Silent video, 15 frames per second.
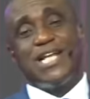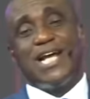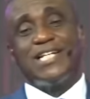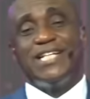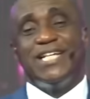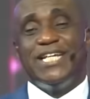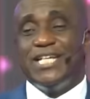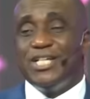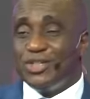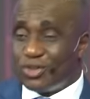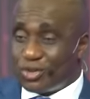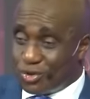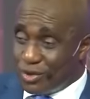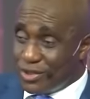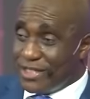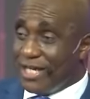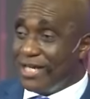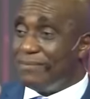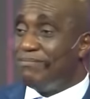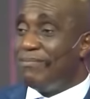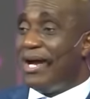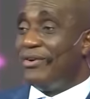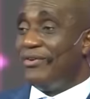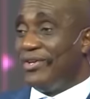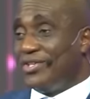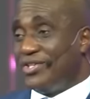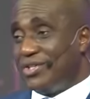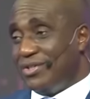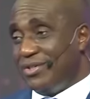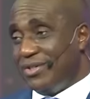that instituted
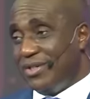marriage.